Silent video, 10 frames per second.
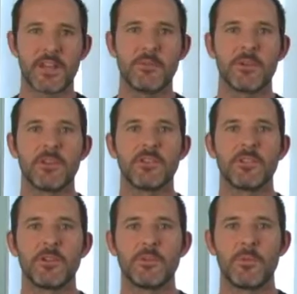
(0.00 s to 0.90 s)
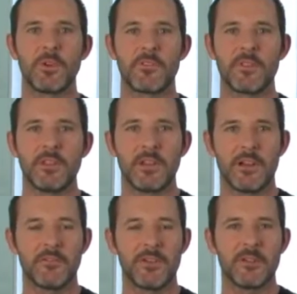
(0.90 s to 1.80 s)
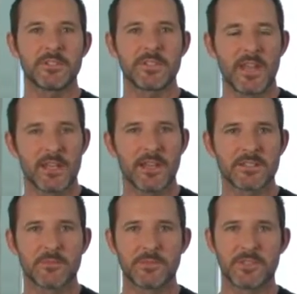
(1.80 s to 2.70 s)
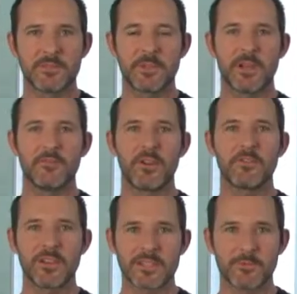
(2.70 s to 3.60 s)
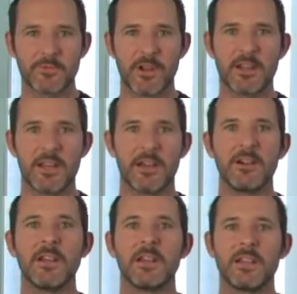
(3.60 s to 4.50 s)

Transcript: Today we're going to do one of the famous haircuts which has become very fashionable right now.